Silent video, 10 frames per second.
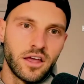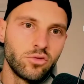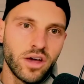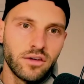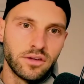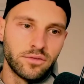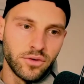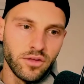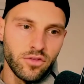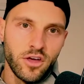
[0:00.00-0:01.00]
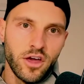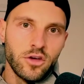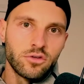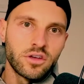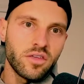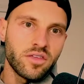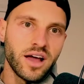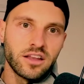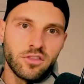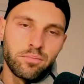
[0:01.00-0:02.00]
and you have the funds, you can
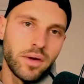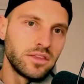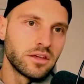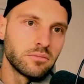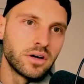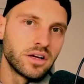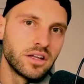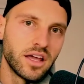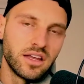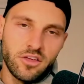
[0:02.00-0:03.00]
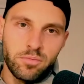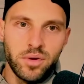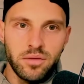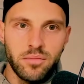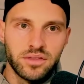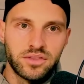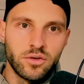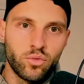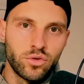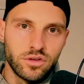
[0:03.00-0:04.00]
start spending money and
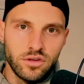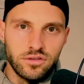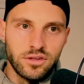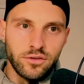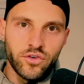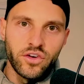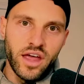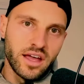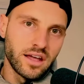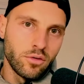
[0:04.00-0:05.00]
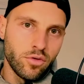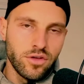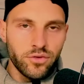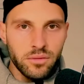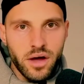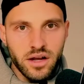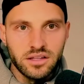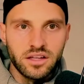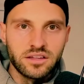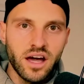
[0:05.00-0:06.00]
experimenting with different angles, different
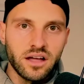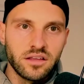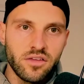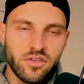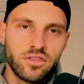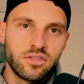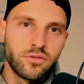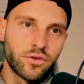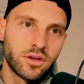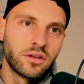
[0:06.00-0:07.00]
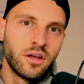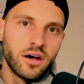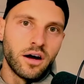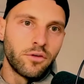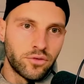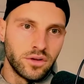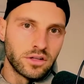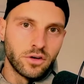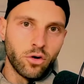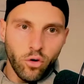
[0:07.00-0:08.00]
marketing tactics, and different
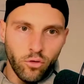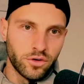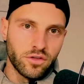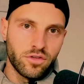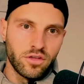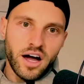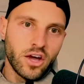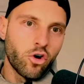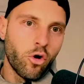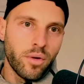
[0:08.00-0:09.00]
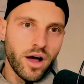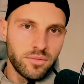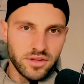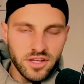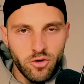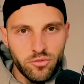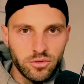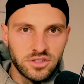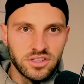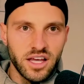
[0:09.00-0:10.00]
affiliate offers. I hope I've been
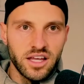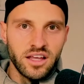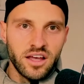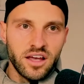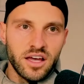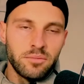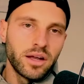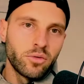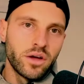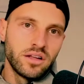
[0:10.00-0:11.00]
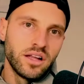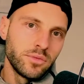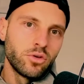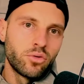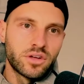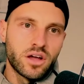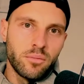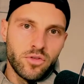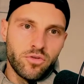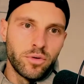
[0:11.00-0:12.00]
helpful today. And by the way, let me know in the
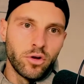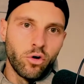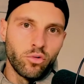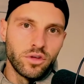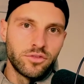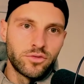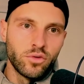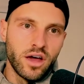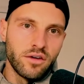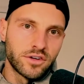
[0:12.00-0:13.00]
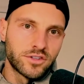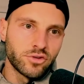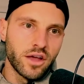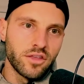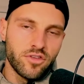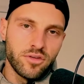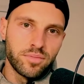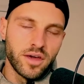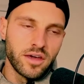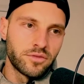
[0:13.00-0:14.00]
comments below if you ever tried
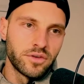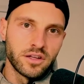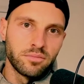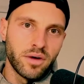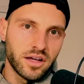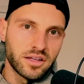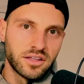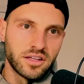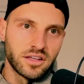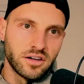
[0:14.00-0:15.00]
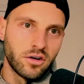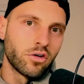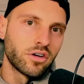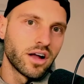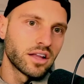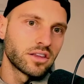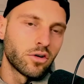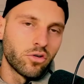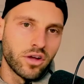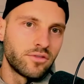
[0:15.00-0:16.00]
CPA affiliate marketing or not,
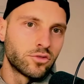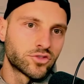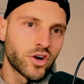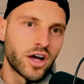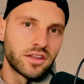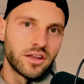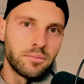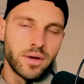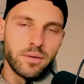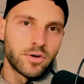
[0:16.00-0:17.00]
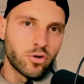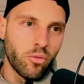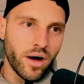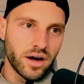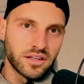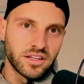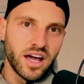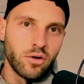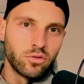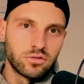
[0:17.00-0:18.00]
or have you tried a pay-per-call marketing.
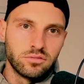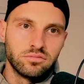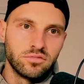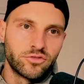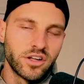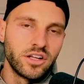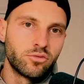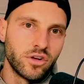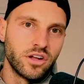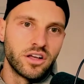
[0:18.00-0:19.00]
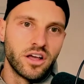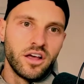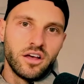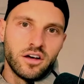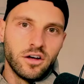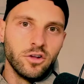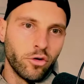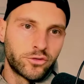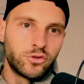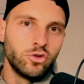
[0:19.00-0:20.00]
I would really
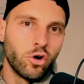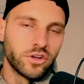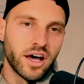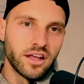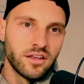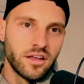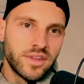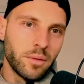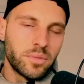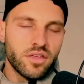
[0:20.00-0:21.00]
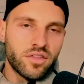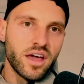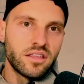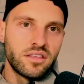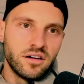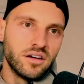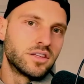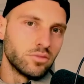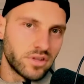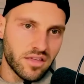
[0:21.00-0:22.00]
love to know that. That being said,
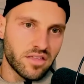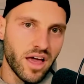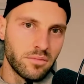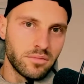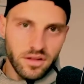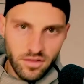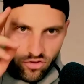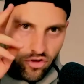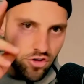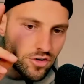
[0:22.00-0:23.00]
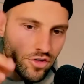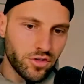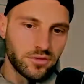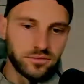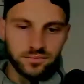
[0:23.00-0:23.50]
until next time, cheers.